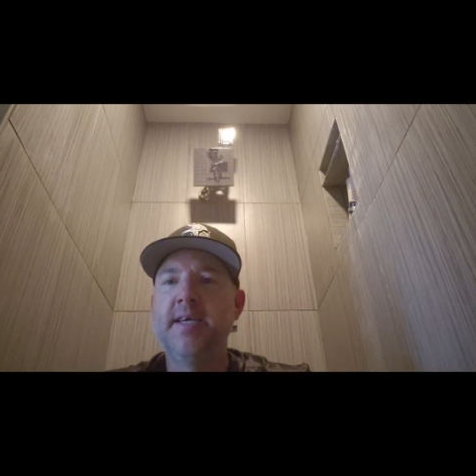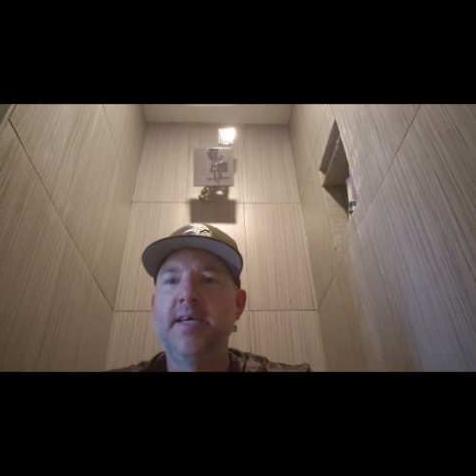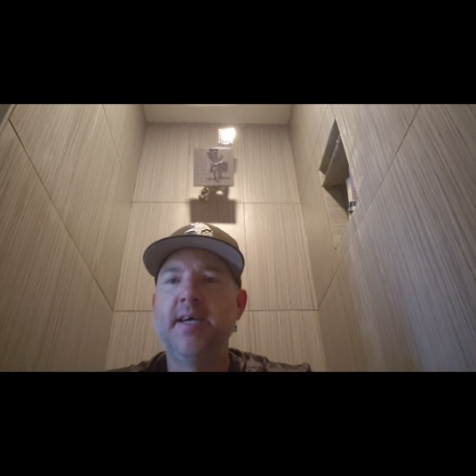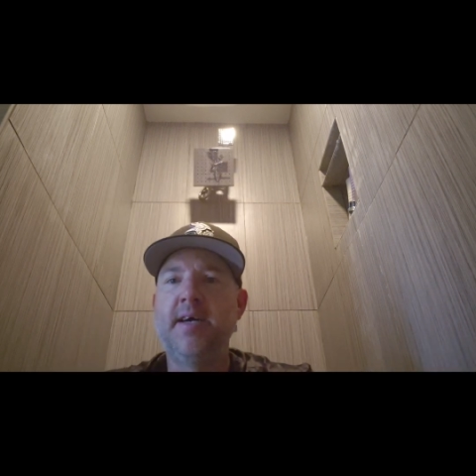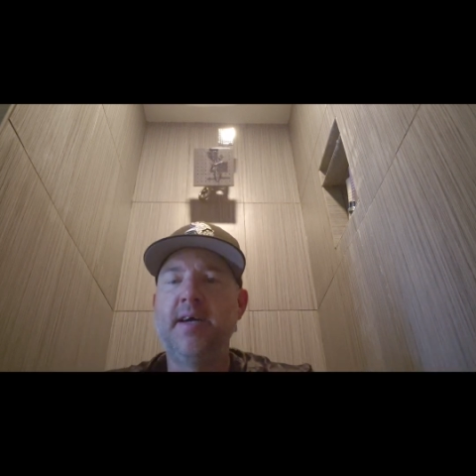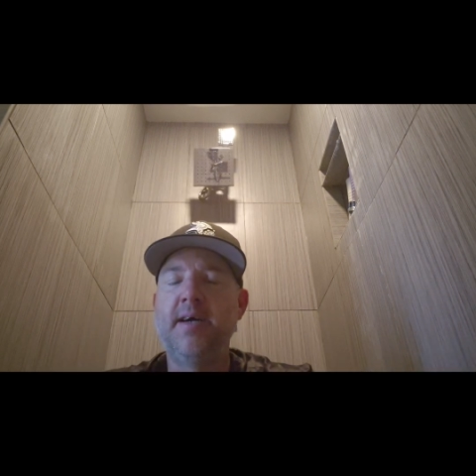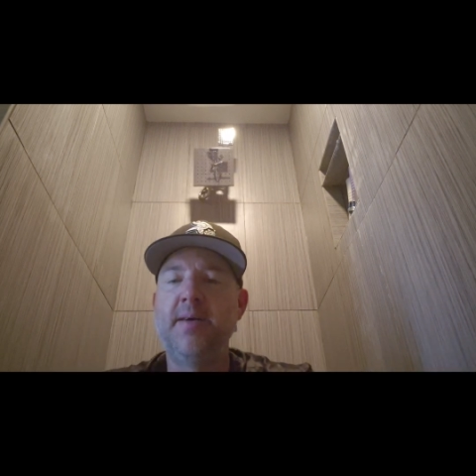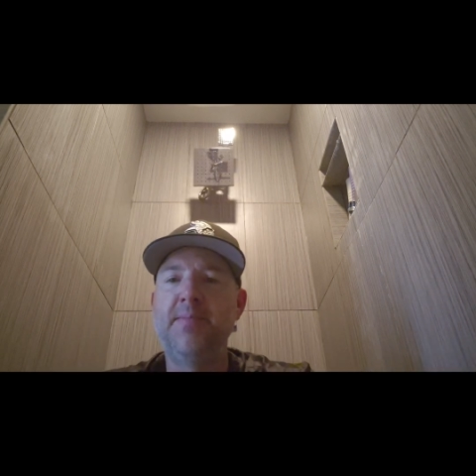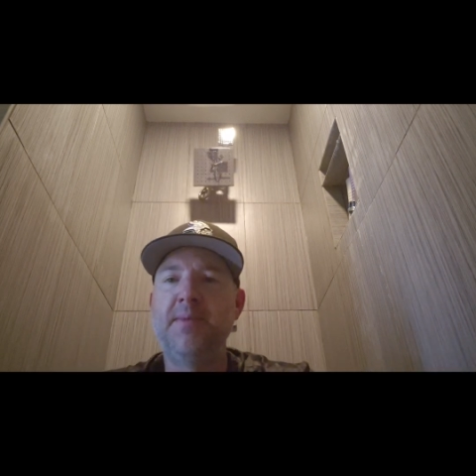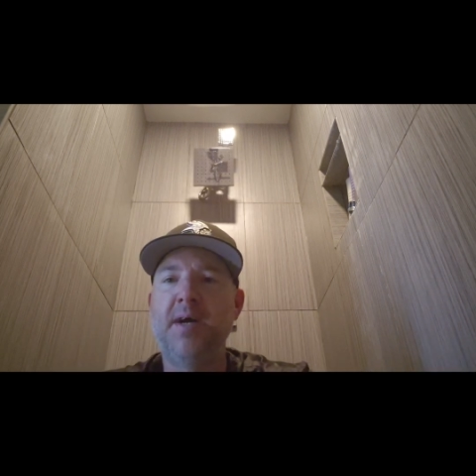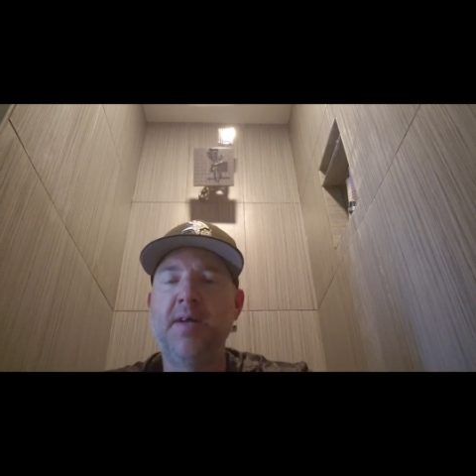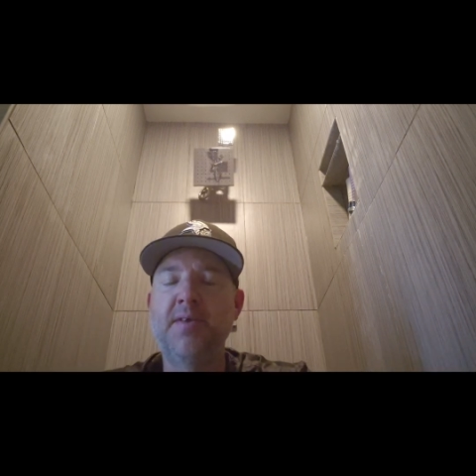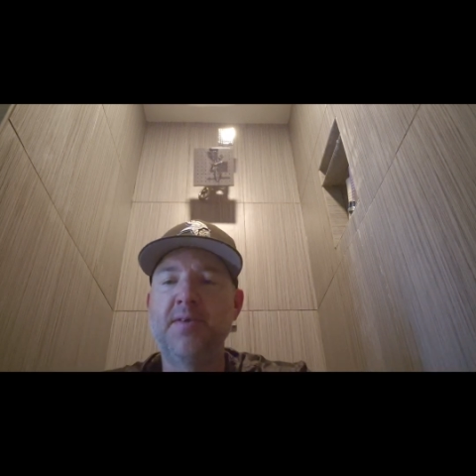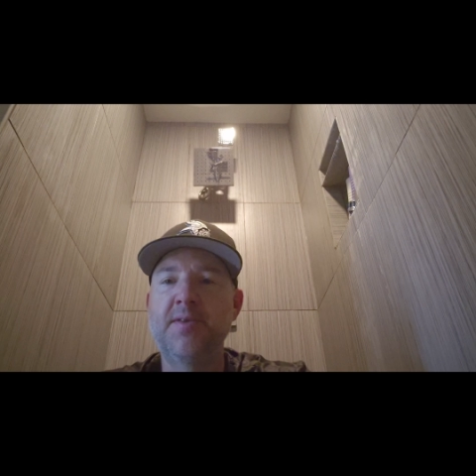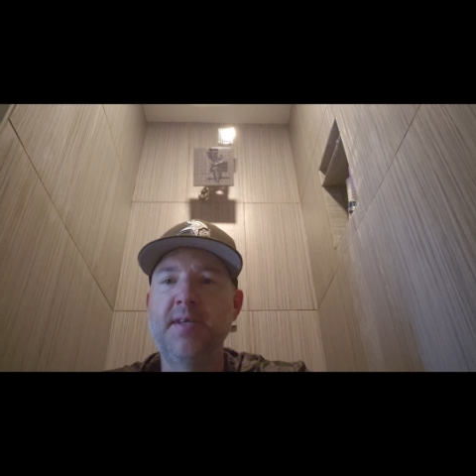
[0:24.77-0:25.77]

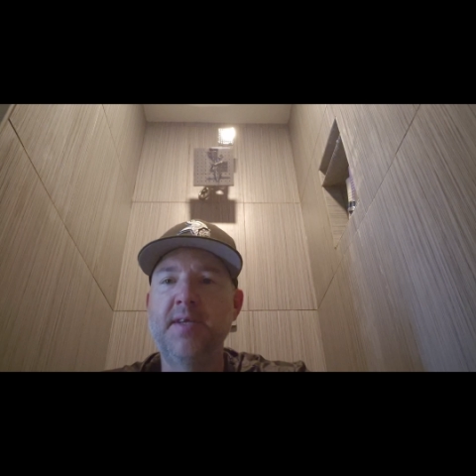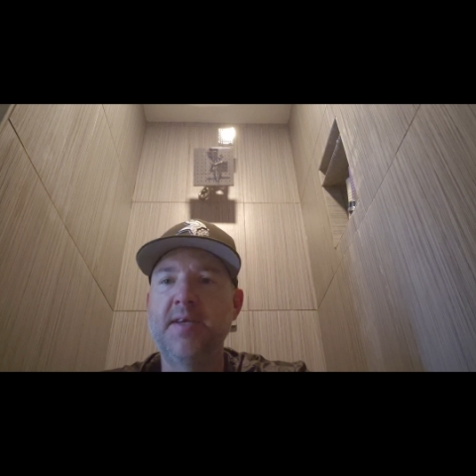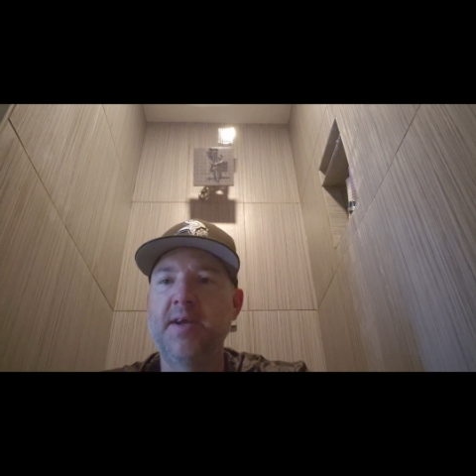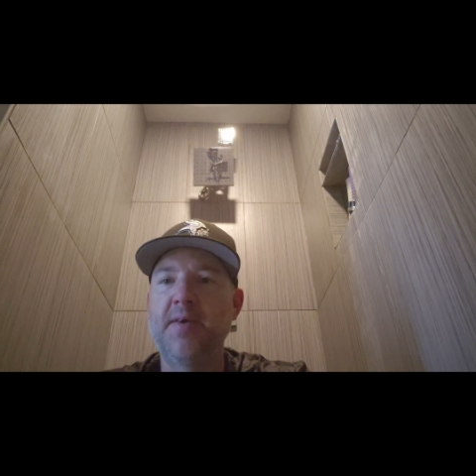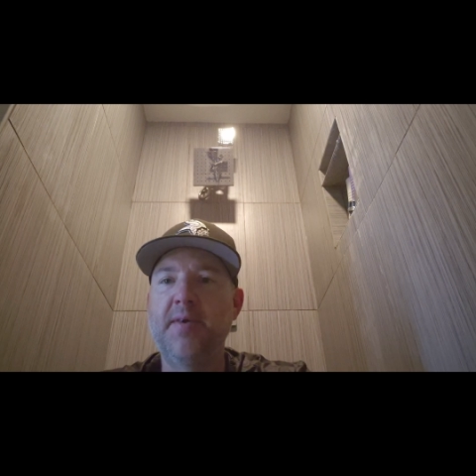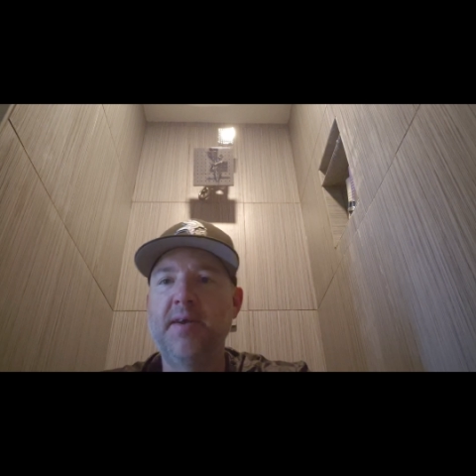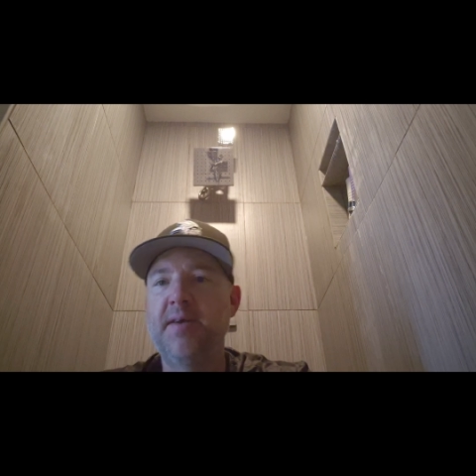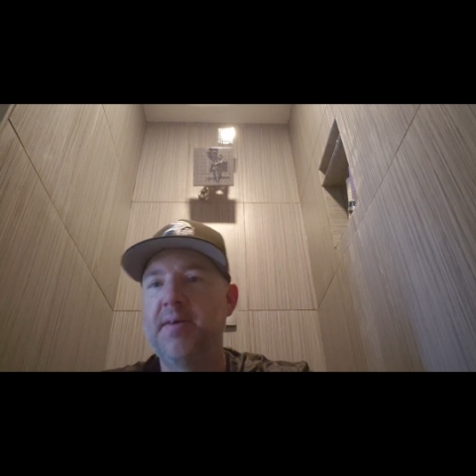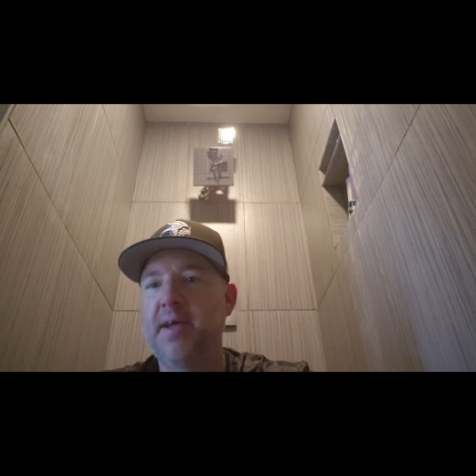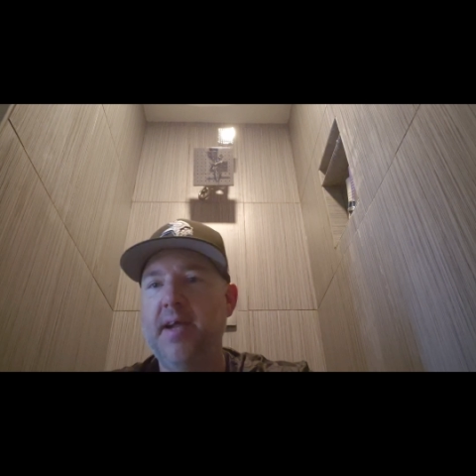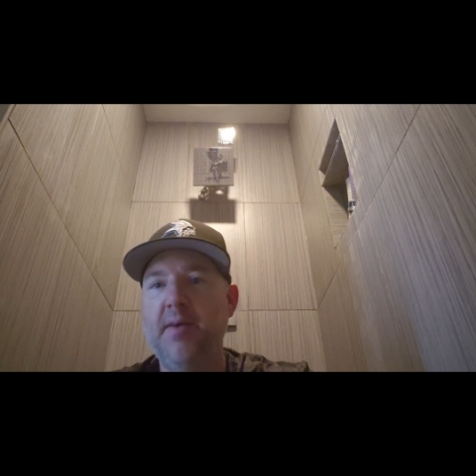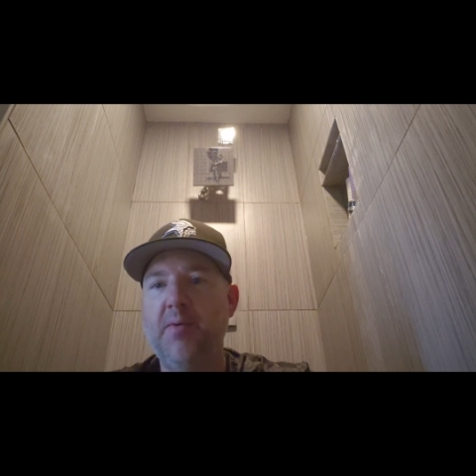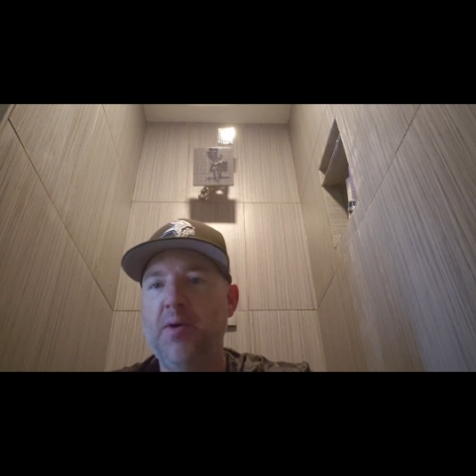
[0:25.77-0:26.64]
Other than going, okay,